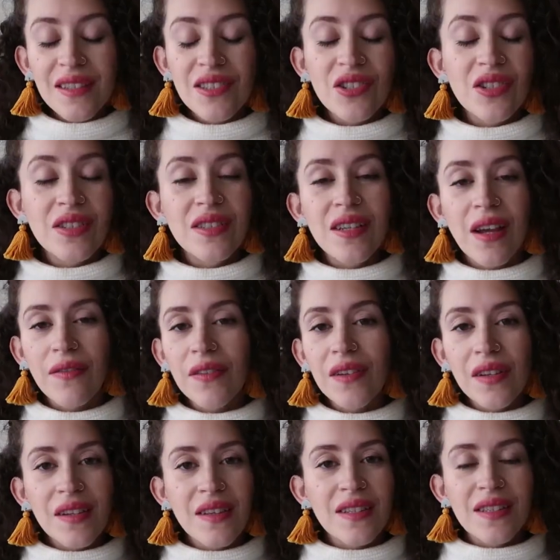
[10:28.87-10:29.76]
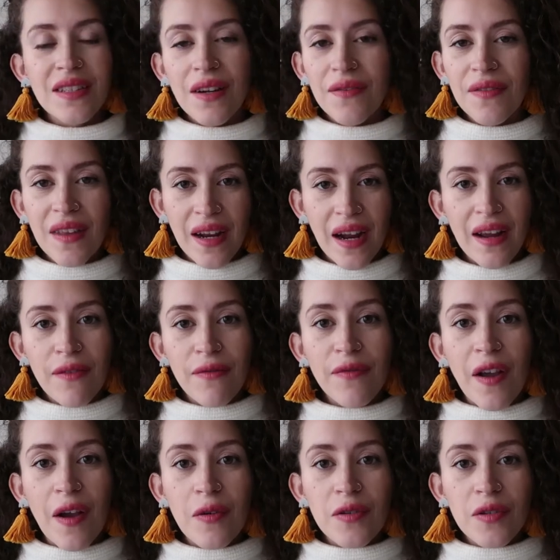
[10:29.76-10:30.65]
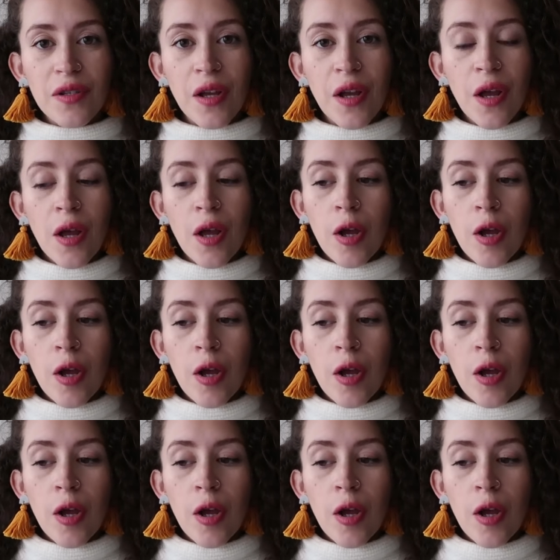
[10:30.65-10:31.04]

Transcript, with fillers: It's definitely the stuff that I have found